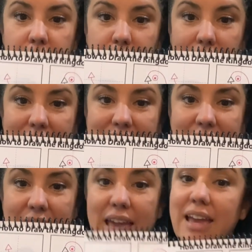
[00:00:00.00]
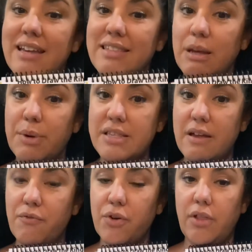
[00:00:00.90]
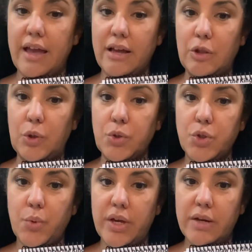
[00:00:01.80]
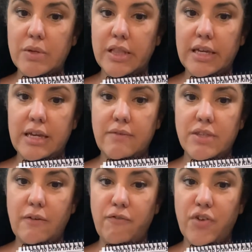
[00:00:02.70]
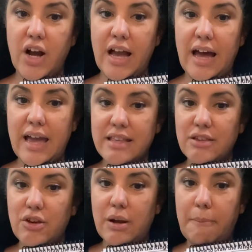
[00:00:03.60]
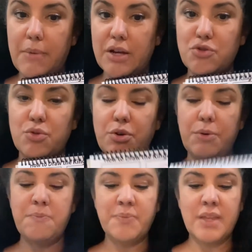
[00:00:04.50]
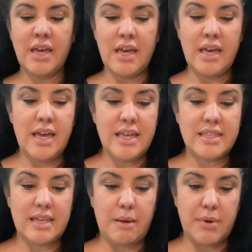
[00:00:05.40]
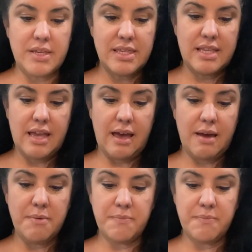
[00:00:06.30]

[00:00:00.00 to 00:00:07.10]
Plantae, step by step for like a little twig with leaves. Fungi, so you get a mushroom, step by step.